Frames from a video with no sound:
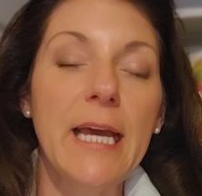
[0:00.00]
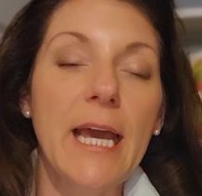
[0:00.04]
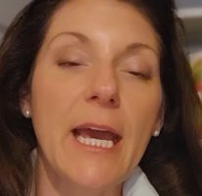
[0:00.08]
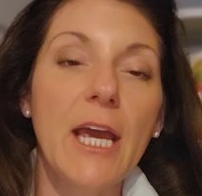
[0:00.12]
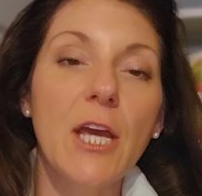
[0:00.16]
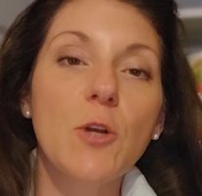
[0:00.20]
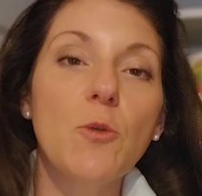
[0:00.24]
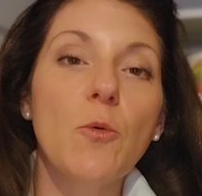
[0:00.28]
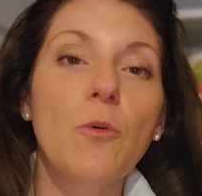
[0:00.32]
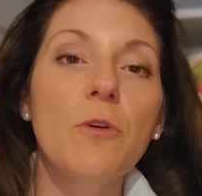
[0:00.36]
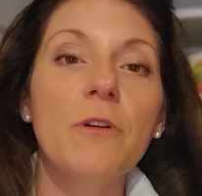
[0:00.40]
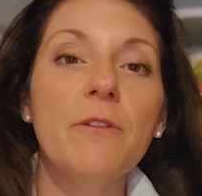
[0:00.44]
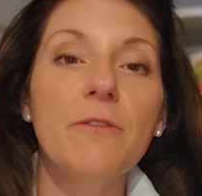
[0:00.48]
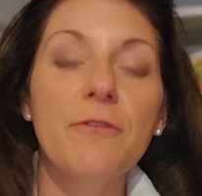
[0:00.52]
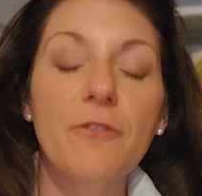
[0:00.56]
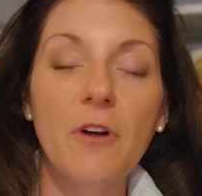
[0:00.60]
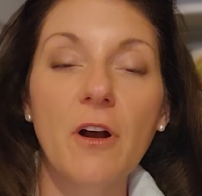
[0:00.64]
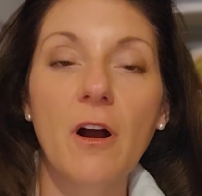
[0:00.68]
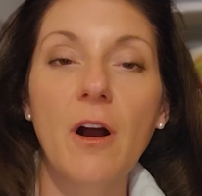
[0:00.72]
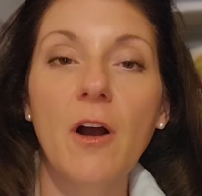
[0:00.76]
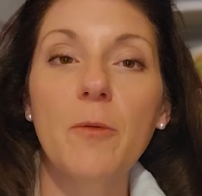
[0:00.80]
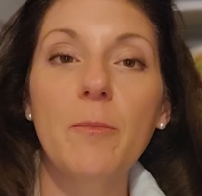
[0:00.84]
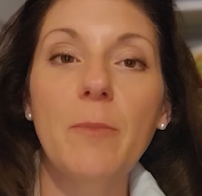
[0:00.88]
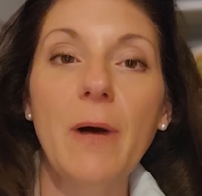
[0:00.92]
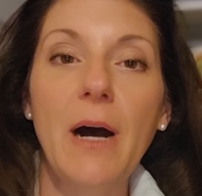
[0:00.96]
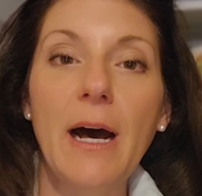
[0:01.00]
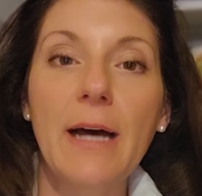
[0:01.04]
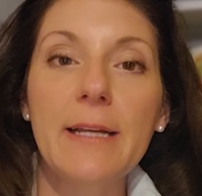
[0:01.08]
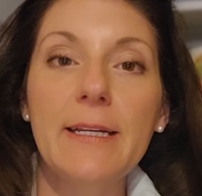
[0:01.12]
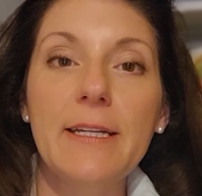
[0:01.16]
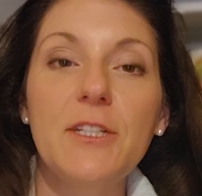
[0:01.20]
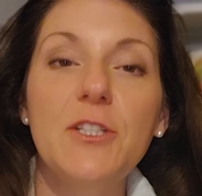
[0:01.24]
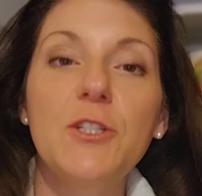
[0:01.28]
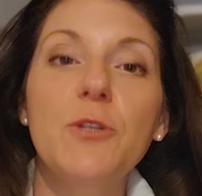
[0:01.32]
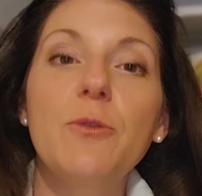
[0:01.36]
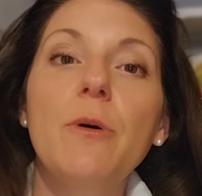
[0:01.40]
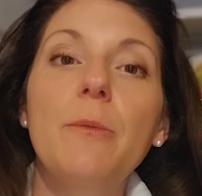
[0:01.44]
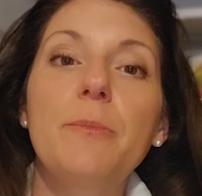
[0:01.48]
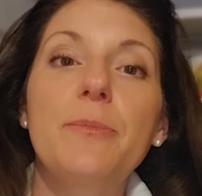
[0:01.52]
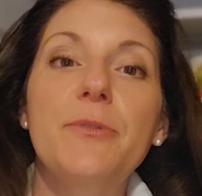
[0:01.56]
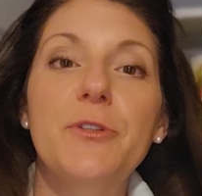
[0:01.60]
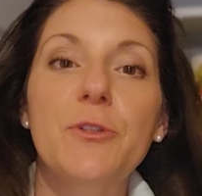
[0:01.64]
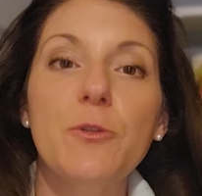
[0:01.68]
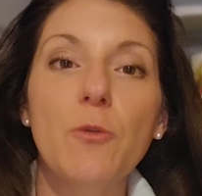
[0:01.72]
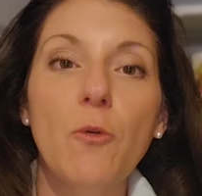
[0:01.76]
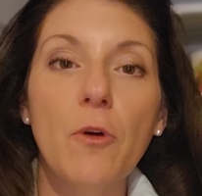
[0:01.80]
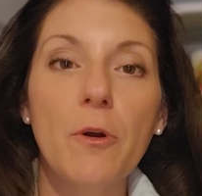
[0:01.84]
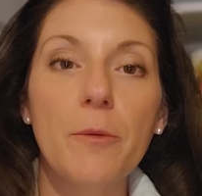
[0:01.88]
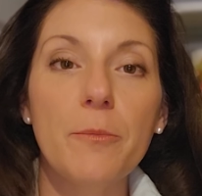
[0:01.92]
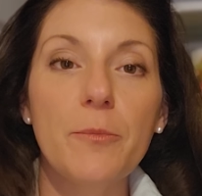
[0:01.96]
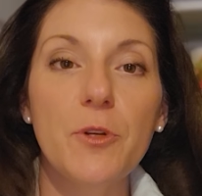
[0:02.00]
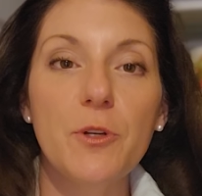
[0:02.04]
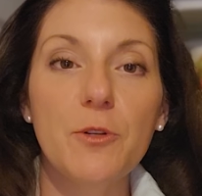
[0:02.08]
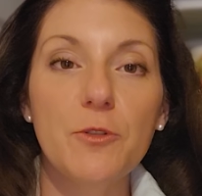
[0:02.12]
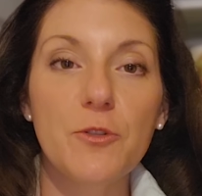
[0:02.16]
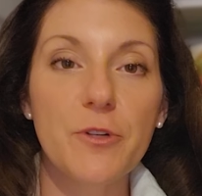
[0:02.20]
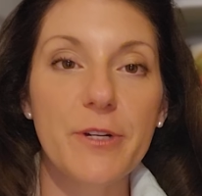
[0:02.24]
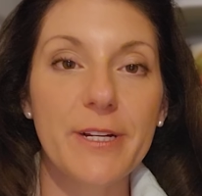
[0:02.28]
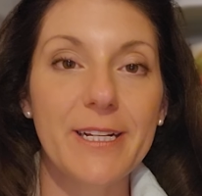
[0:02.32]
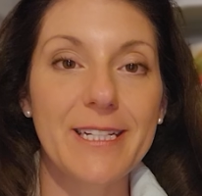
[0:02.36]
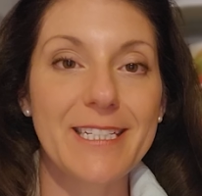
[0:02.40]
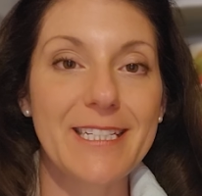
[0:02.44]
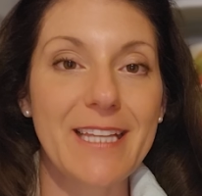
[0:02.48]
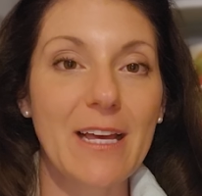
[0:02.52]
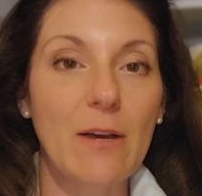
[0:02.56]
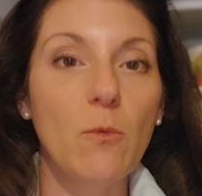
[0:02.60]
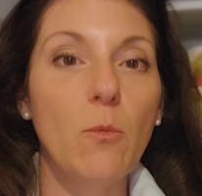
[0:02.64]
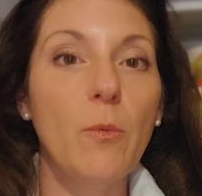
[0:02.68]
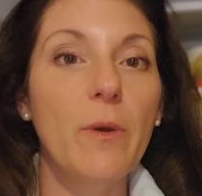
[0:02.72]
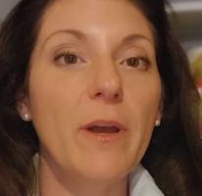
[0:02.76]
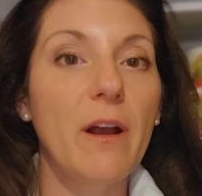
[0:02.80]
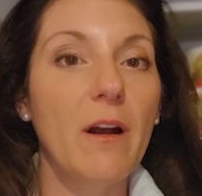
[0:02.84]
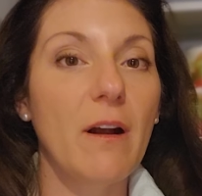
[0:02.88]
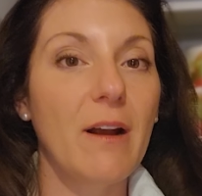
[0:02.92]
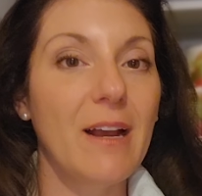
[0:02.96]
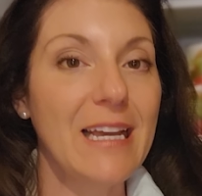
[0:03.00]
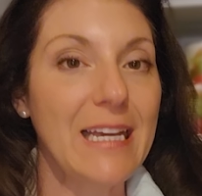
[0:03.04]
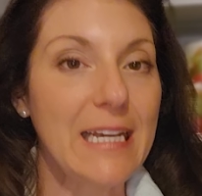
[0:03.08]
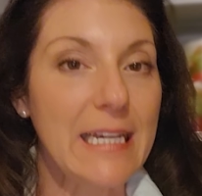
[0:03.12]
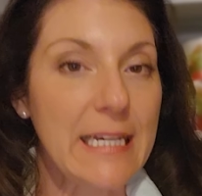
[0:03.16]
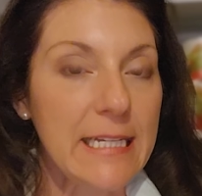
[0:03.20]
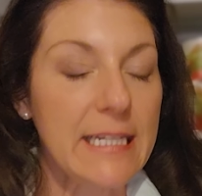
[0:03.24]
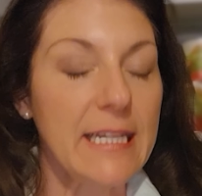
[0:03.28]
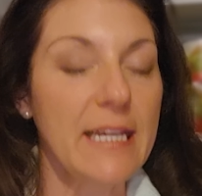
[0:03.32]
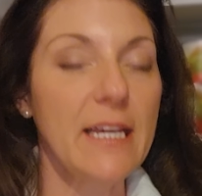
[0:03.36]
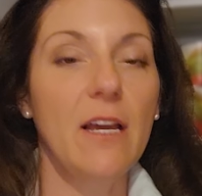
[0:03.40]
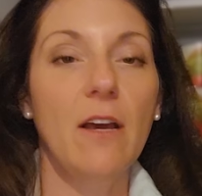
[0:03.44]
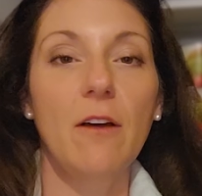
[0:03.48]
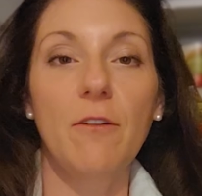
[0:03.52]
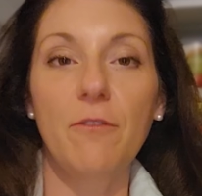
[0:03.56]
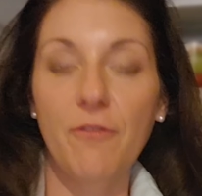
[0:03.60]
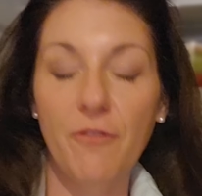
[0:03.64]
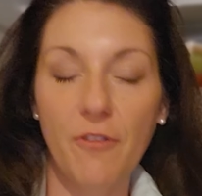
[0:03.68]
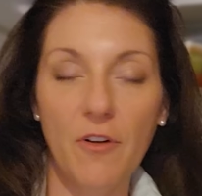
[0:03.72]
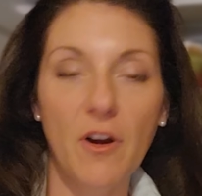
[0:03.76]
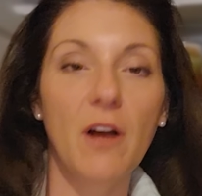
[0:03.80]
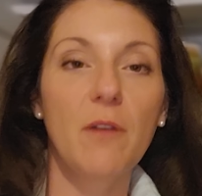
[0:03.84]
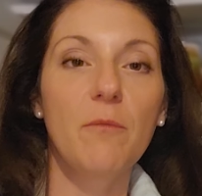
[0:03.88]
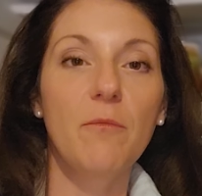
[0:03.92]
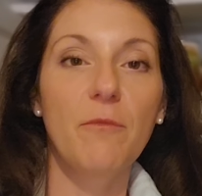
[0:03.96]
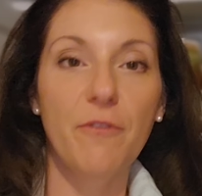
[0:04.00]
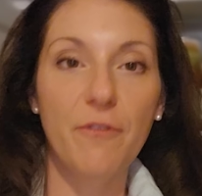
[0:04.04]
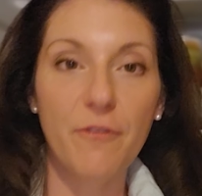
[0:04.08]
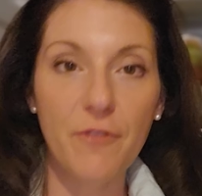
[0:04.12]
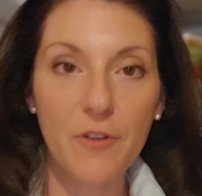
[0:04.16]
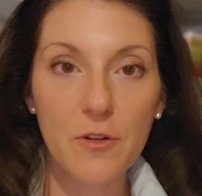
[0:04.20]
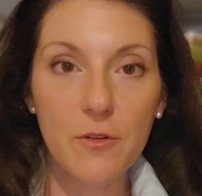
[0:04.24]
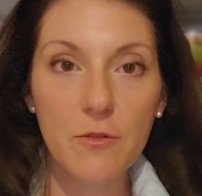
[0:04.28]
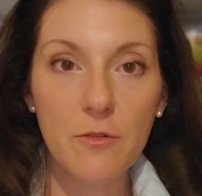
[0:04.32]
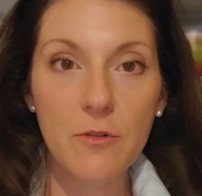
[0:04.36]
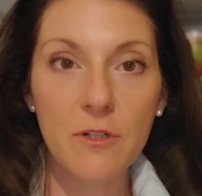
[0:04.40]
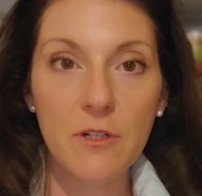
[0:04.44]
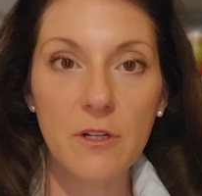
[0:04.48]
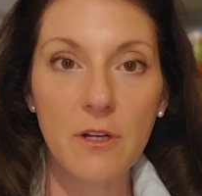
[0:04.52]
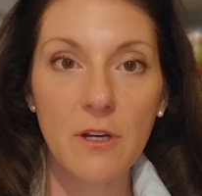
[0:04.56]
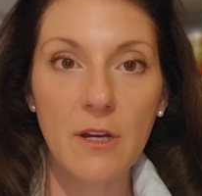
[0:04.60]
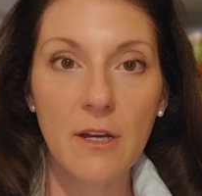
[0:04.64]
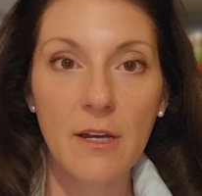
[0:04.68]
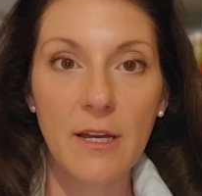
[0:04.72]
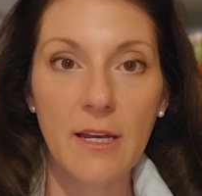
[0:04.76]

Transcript: In order for our body to absorb nutrients that we are eating from food,